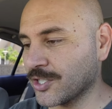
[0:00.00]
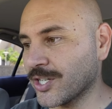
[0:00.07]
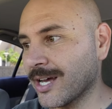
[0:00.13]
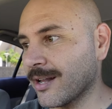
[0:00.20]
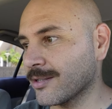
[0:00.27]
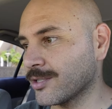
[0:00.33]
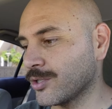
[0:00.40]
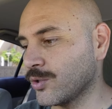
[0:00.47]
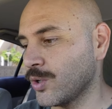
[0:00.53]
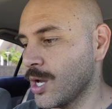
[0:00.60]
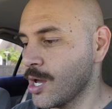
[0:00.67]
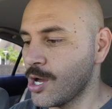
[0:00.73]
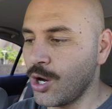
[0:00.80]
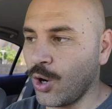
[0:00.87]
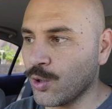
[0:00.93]
Shout out to
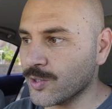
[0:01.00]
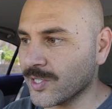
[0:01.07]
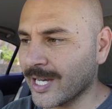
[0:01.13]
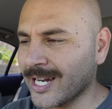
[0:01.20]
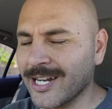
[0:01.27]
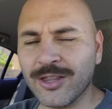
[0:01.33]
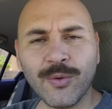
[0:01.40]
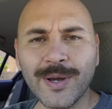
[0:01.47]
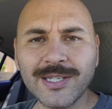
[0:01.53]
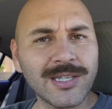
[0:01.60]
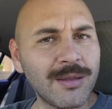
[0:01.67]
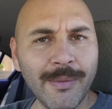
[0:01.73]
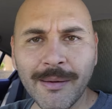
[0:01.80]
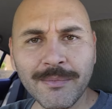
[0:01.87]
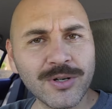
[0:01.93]
Oscarin and the rest
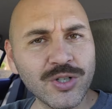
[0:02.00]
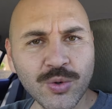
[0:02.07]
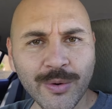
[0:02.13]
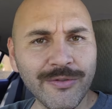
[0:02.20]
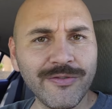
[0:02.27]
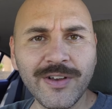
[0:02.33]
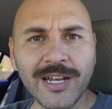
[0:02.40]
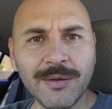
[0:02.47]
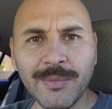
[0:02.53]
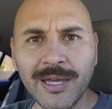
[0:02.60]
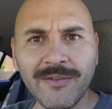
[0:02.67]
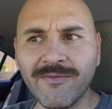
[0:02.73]
of the members who were feeding me